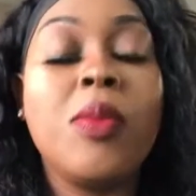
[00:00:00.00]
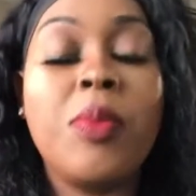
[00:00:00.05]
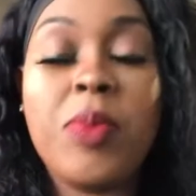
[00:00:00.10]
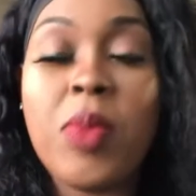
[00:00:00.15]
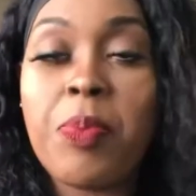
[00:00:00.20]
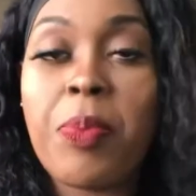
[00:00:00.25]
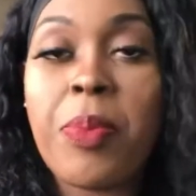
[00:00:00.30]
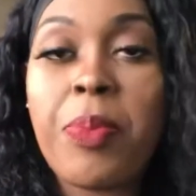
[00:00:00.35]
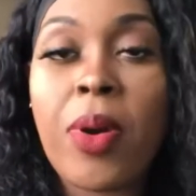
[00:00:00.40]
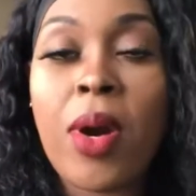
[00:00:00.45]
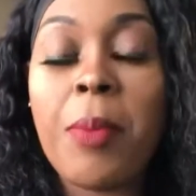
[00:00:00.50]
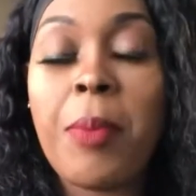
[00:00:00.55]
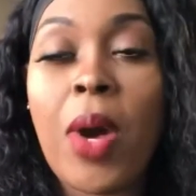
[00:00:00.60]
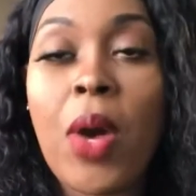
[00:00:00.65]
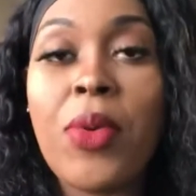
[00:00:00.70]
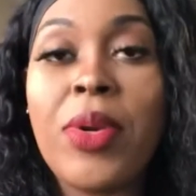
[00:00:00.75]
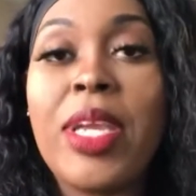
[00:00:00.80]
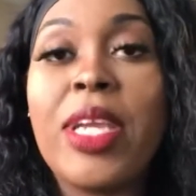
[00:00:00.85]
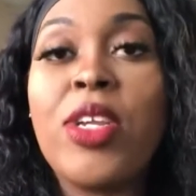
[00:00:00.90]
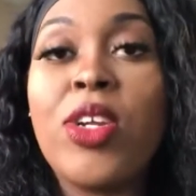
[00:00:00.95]

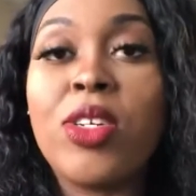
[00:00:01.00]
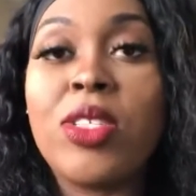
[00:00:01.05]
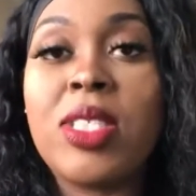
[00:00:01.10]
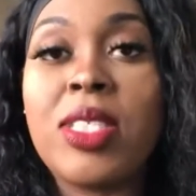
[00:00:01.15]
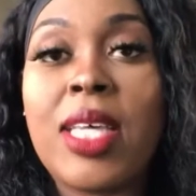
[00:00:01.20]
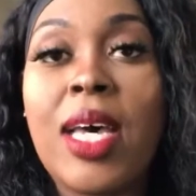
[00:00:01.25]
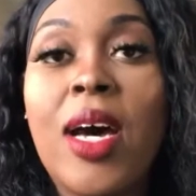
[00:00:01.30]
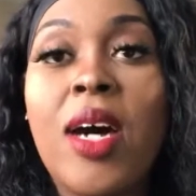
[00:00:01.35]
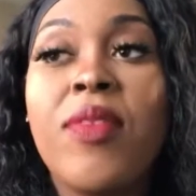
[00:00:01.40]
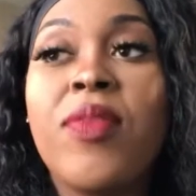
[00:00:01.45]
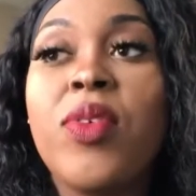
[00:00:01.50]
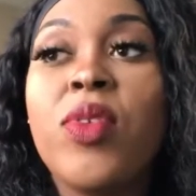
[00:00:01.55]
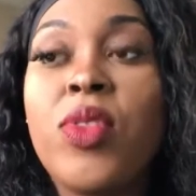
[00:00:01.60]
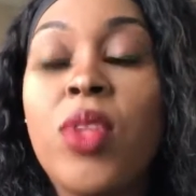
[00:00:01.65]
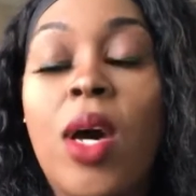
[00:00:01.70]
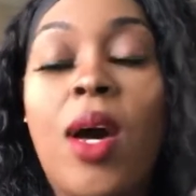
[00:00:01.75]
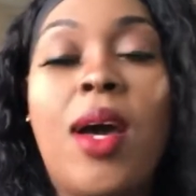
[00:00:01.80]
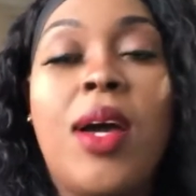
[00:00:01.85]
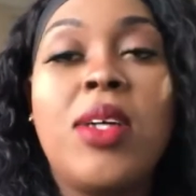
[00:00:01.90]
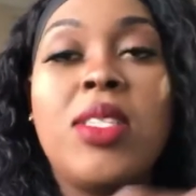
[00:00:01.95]
promoting yourself
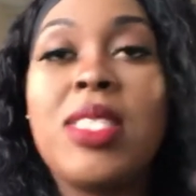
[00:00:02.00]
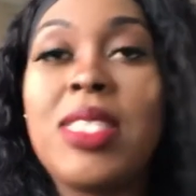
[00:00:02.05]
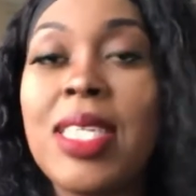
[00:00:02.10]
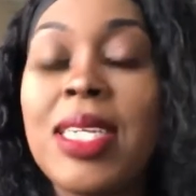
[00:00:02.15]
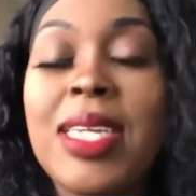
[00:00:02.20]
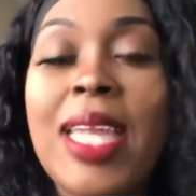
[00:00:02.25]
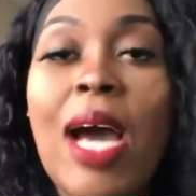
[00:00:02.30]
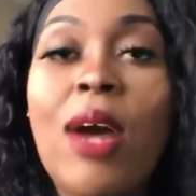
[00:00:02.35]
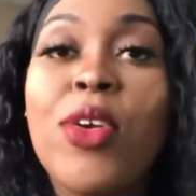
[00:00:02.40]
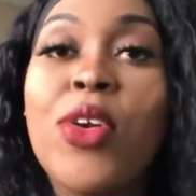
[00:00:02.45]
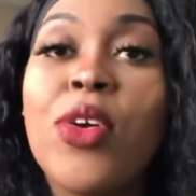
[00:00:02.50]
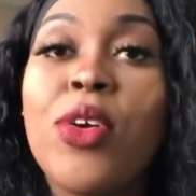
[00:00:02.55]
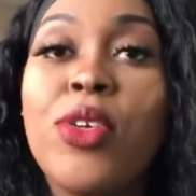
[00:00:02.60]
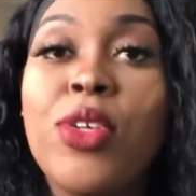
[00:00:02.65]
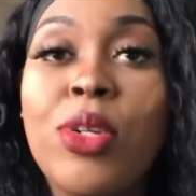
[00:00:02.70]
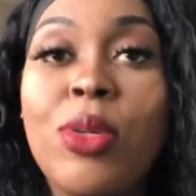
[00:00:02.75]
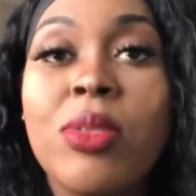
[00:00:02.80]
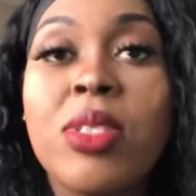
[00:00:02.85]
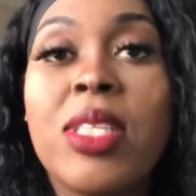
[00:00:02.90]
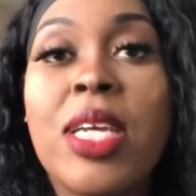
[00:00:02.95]
are sending out your
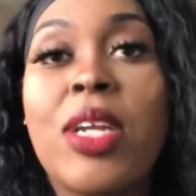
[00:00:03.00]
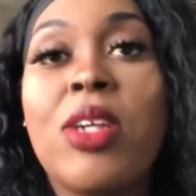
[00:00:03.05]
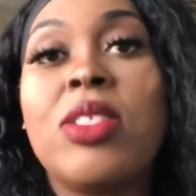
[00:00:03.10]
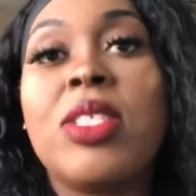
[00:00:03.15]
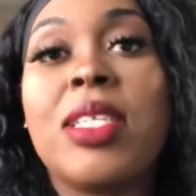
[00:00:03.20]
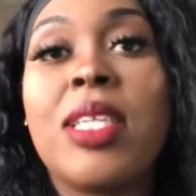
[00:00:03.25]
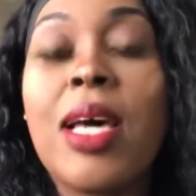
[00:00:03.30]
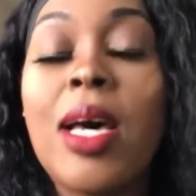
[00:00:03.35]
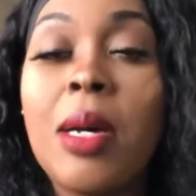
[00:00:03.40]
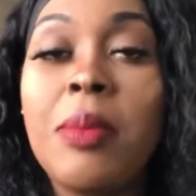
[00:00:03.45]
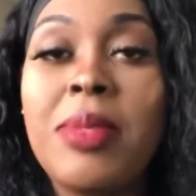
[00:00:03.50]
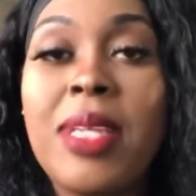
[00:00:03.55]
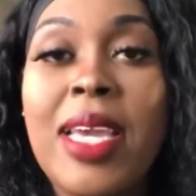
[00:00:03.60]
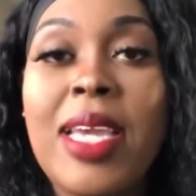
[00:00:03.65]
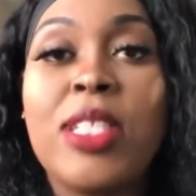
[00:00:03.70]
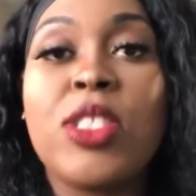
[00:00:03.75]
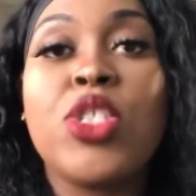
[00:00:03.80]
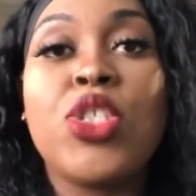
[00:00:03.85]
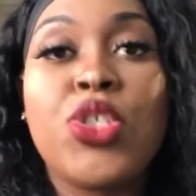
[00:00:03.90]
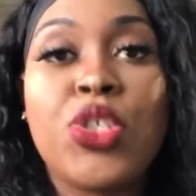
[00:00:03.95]
newsletters and
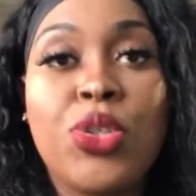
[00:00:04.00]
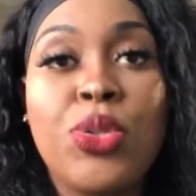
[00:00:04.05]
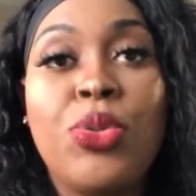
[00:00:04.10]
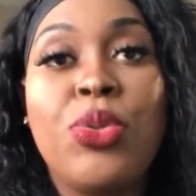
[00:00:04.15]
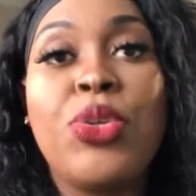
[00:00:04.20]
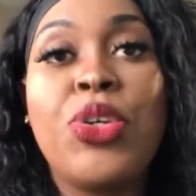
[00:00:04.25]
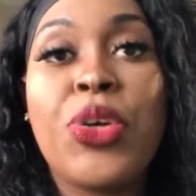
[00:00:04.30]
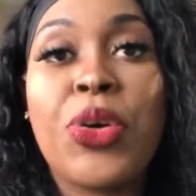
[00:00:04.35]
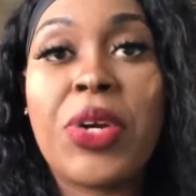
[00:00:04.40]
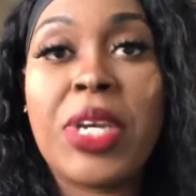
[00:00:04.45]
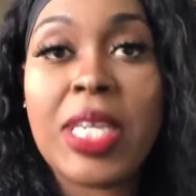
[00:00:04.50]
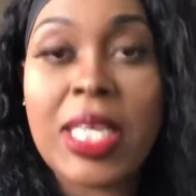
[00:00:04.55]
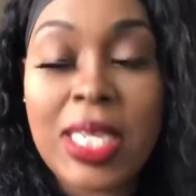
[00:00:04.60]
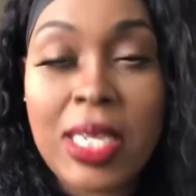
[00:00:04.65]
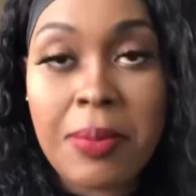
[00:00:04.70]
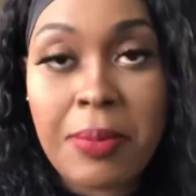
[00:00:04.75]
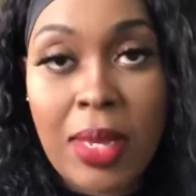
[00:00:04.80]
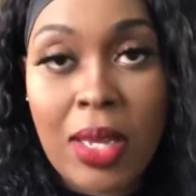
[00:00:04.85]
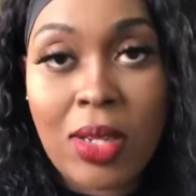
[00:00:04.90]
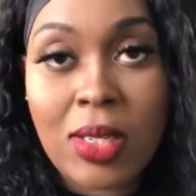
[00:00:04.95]
updates to your
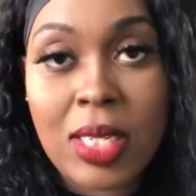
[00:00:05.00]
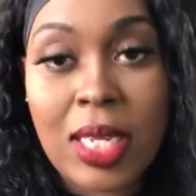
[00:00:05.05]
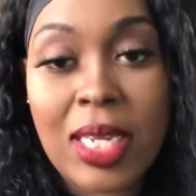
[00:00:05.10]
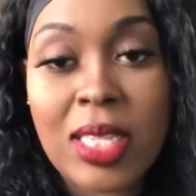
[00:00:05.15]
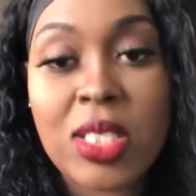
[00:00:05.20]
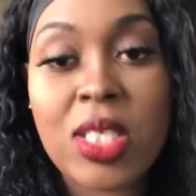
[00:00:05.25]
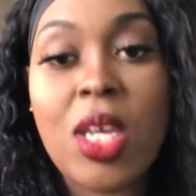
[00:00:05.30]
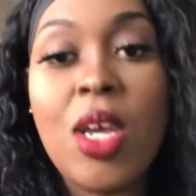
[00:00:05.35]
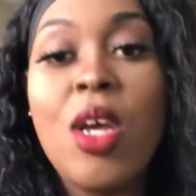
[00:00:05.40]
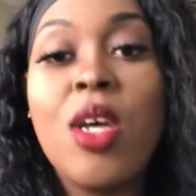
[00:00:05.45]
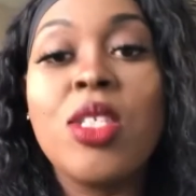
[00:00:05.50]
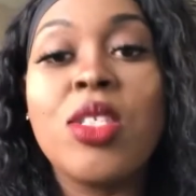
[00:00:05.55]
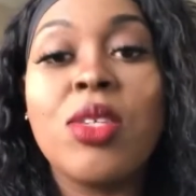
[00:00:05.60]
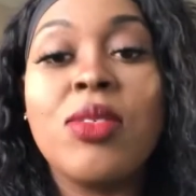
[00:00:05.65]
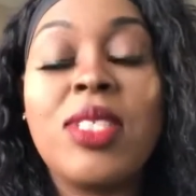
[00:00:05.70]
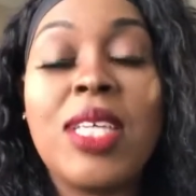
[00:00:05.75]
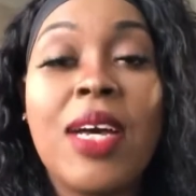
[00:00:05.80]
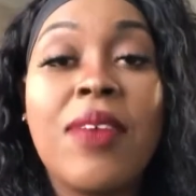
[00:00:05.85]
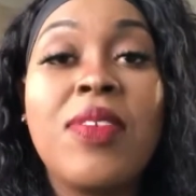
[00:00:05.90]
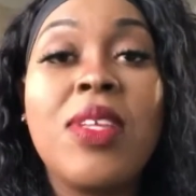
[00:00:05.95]
email list. So
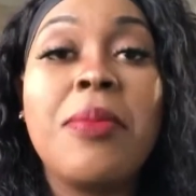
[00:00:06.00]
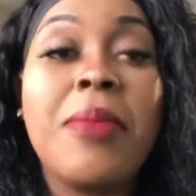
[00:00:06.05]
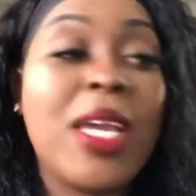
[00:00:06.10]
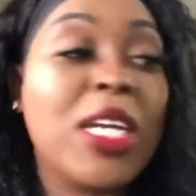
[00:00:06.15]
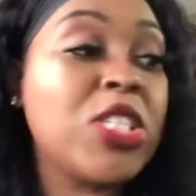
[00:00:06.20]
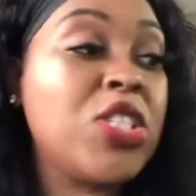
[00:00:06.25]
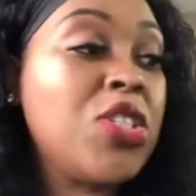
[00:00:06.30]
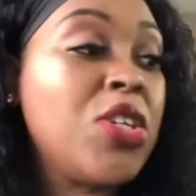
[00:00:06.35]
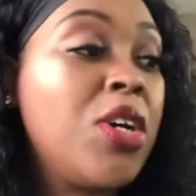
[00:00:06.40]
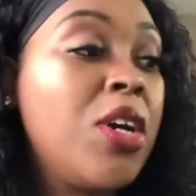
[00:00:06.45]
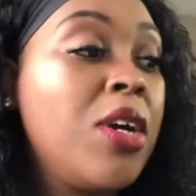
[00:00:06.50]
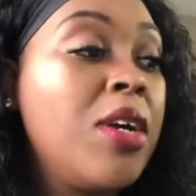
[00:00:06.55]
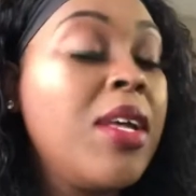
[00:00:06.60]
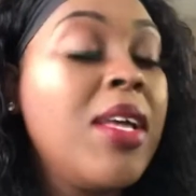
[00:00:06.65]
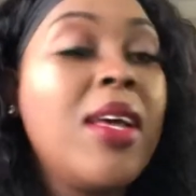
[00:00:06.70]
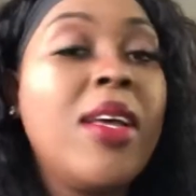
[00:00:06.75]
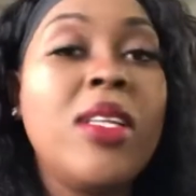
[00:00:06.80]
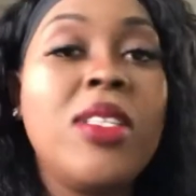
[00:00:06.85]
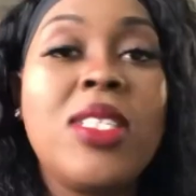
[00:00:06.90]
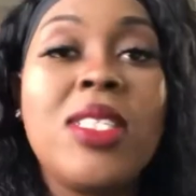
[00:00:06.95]
definitely make sure
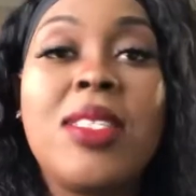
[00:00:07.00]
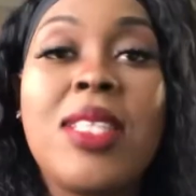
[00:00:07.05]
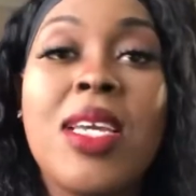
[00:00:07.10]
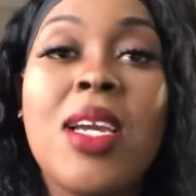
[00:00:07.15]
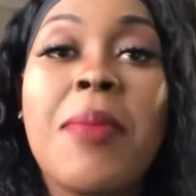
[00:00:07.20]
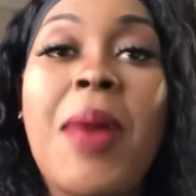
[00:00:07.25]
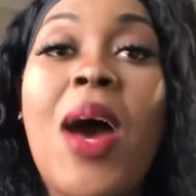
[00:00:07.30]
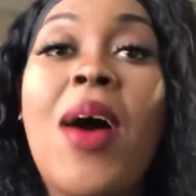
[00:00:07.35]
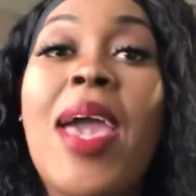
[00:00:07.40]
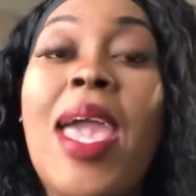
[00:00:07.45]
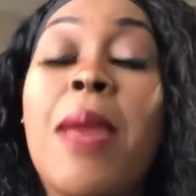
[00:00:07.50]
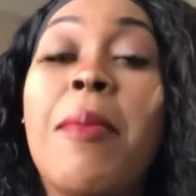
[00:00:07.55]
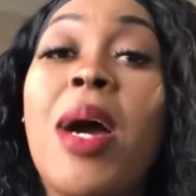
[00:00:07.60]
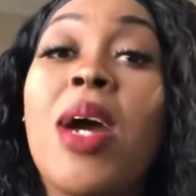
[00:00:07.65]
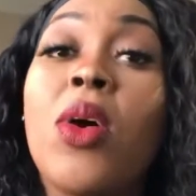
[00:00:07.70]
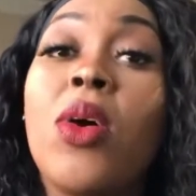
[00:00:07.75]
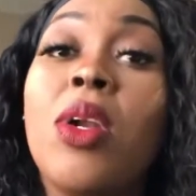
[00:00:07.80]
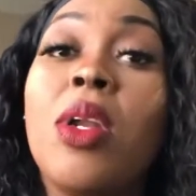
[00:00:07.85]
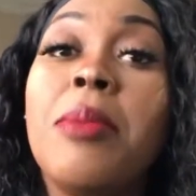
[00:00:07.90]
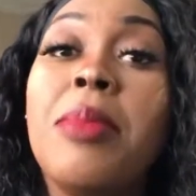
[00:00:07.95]
to think about, am I
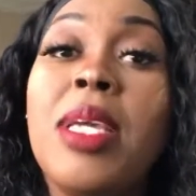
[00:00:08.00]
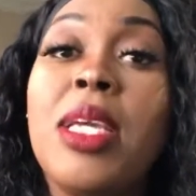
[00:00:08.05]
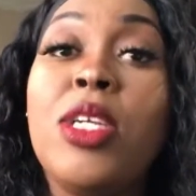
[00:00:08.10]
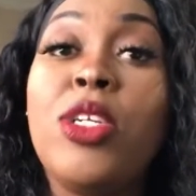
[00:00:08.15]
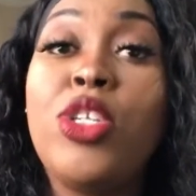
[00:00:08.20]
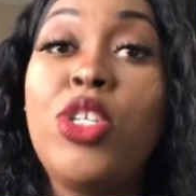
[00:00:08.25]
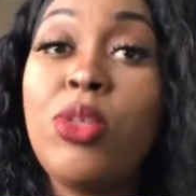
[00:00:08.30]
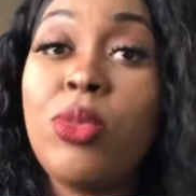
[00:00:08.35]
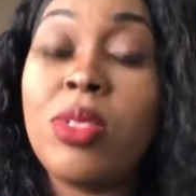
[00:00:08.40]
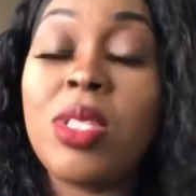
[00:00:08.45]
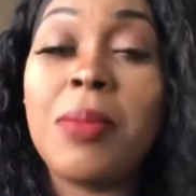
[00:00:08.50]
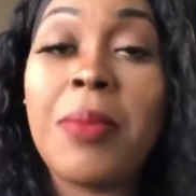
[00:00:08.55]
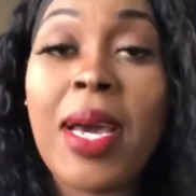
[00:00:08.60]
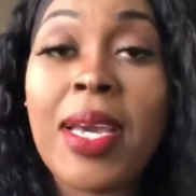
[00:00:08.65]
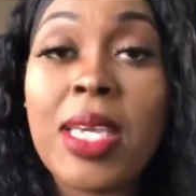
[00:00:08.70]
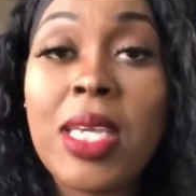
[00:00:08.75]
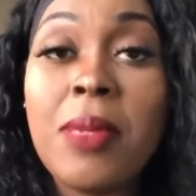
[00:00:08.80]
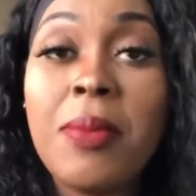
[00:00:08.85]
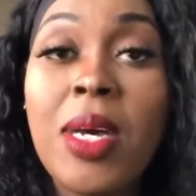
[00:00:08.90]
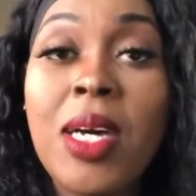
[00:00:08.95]
going to be using my
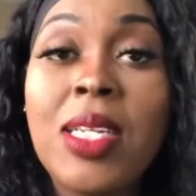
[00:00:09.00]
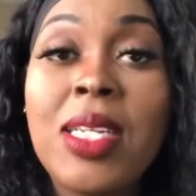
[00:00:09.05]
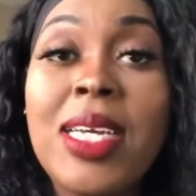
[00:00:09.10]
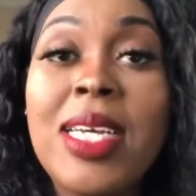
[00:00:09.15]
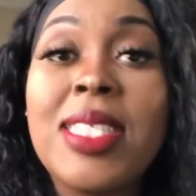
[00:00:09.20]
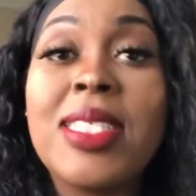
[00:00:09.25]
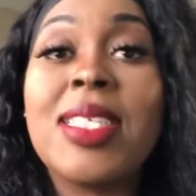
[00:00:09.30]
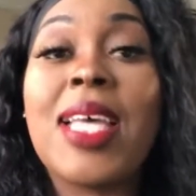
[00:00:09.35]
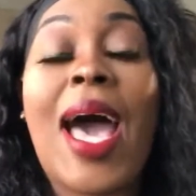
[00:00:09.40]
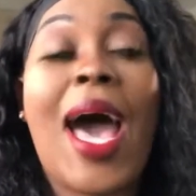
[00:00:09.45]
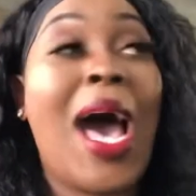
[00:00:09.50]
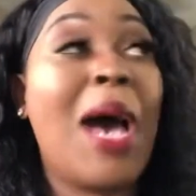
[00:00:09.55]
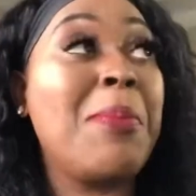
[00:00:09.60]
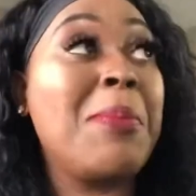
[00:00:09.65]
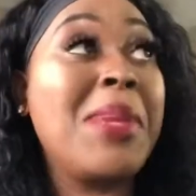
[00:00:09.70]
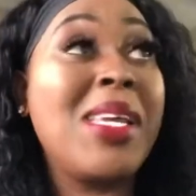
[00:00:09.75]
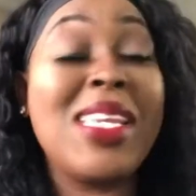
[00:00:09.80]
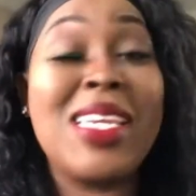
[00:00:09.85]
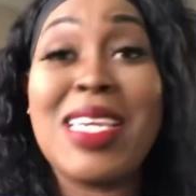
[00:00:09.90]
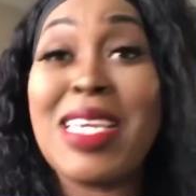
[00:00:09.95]
email list? How
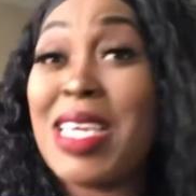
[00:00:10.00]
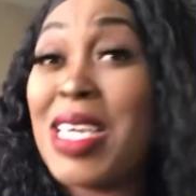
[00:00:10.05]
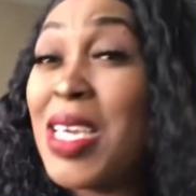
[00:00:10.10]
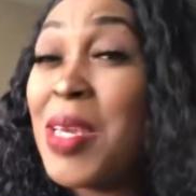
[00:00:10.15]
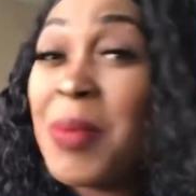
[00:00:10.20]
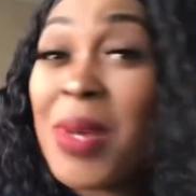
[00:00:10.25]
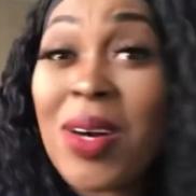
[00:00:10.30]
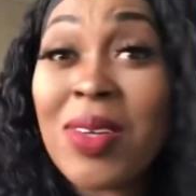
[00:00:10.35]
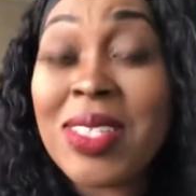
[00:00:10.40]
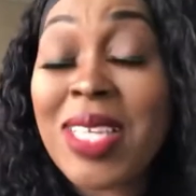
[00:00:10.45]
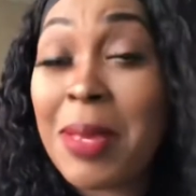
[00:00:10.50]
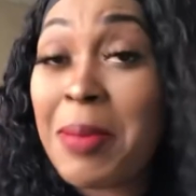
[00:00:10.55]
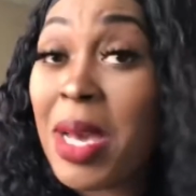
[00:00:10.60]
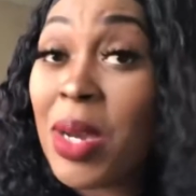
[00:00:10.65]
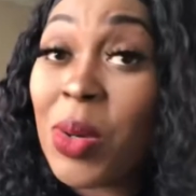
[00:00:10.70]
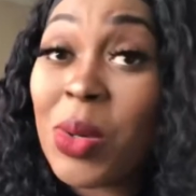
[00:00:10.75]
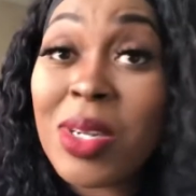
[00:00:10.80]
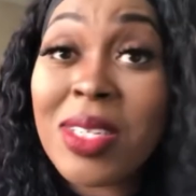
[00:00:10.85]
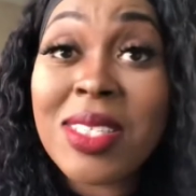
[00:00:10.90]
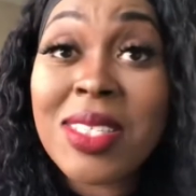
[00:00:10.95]
many emails am I
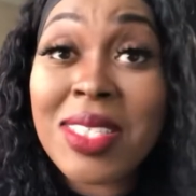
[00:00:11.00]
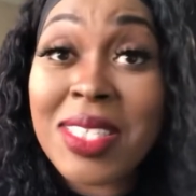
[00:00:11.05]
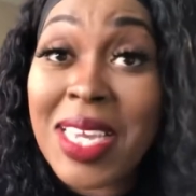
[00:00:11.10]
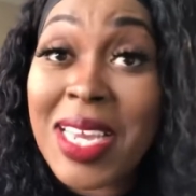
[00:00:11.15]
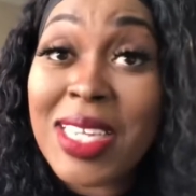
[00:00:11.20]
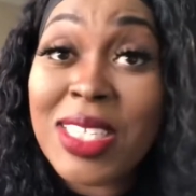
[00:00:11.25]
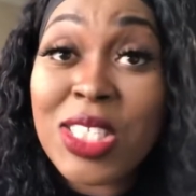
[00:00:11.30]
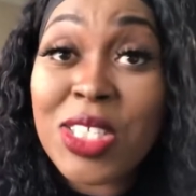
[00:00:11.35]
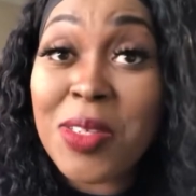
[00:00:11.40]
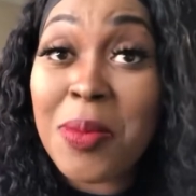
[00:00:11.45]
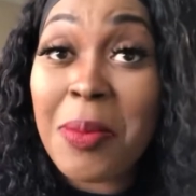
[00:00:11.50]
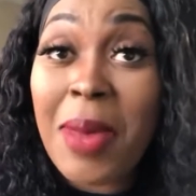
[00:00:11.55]
going to send to my